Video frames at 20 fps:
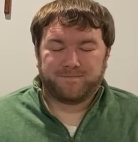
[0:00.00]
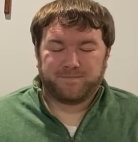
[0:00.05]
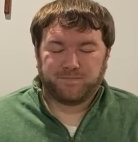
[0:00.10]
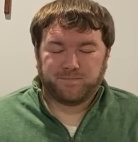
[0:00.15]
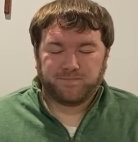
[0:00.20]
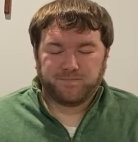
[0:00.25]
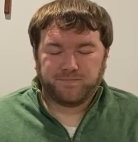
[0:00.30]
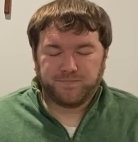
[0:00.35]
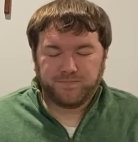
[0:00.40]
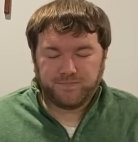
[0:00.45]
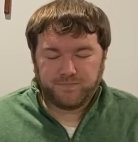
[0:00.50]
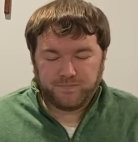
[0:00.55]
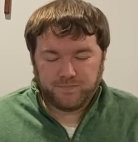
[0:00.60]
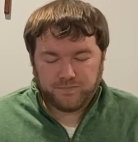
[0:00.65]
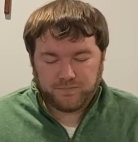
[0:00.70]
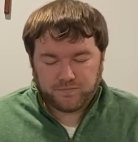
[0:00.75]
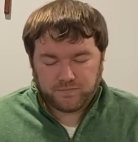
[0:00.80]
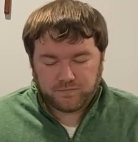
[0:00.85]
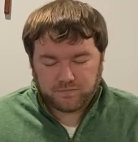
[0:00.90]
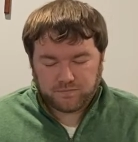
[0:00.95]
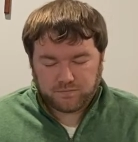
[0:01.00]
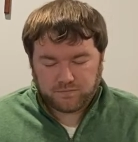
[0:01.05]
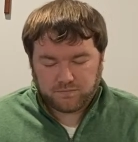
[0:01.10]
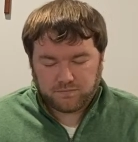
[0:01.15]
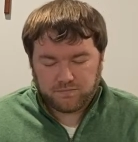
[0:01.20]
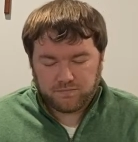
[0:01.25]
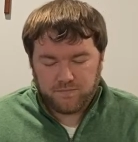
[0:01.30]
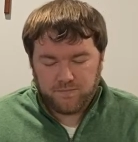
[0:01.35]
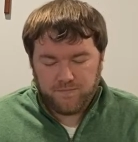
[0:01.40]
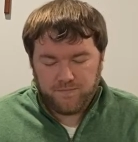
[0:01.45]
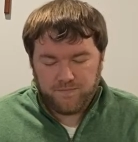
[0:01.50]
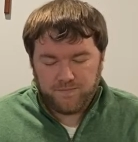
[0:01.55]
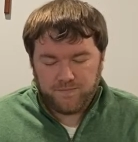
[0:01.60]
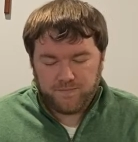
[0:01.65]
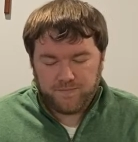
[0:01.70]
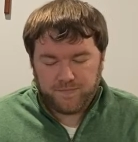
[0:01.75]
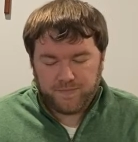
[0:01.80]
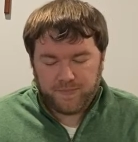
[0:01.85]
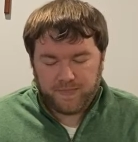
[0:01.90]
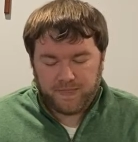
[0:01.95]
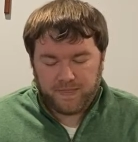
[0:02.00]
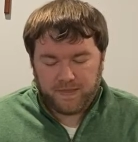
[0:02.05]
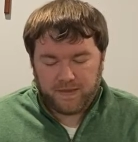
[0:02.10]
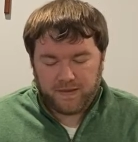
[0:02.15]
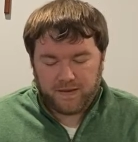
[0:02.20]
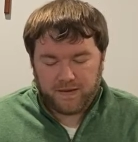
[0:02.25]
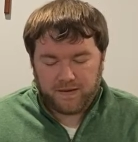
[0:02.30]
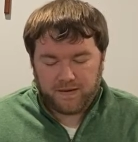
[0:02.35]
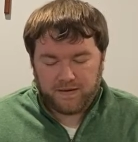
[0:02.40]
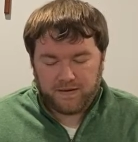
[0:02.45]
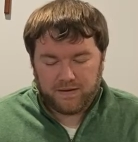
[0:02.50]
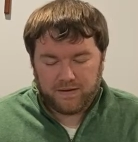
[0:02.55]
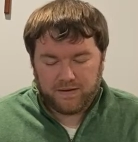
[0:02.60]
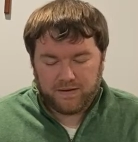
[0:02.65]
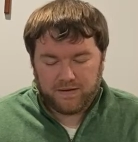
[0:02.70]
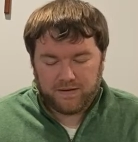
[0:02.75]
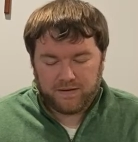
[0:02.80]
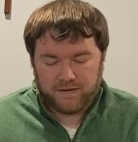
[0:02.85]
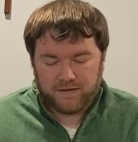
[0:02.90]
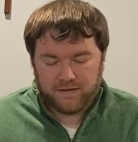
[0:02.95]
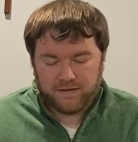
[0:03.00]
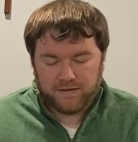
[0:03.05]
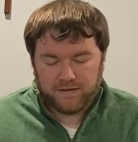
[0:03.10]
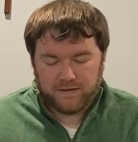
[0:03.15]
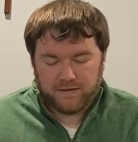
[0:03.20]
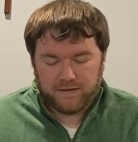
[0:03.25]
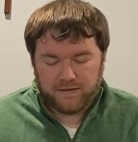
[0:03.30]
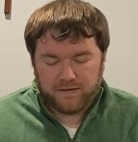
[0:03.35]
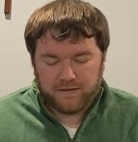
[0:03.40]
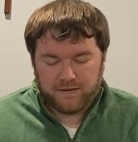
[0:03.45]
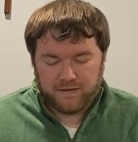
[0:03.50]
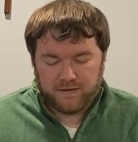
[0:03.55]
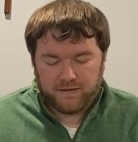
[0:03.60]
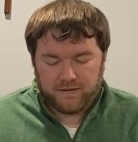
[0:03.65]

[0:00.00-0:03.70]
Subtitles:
[no speech]